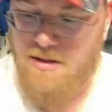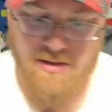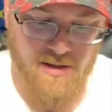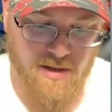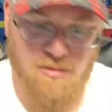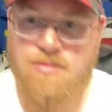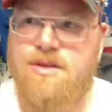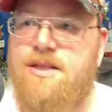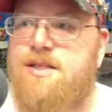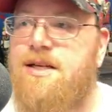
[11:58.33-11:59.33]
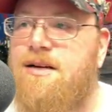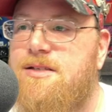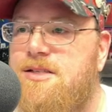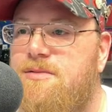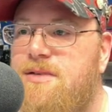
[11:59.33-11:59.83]
And here, we'll put this here
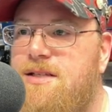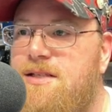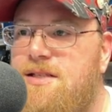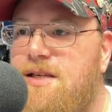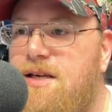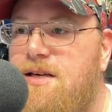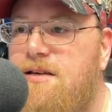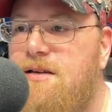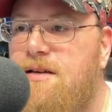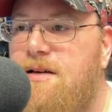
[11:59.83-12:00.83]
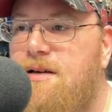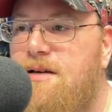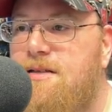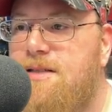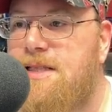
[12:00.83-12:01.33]
just so we can see.
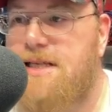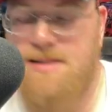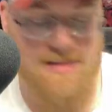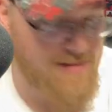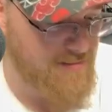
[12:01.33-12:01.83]
And thanks,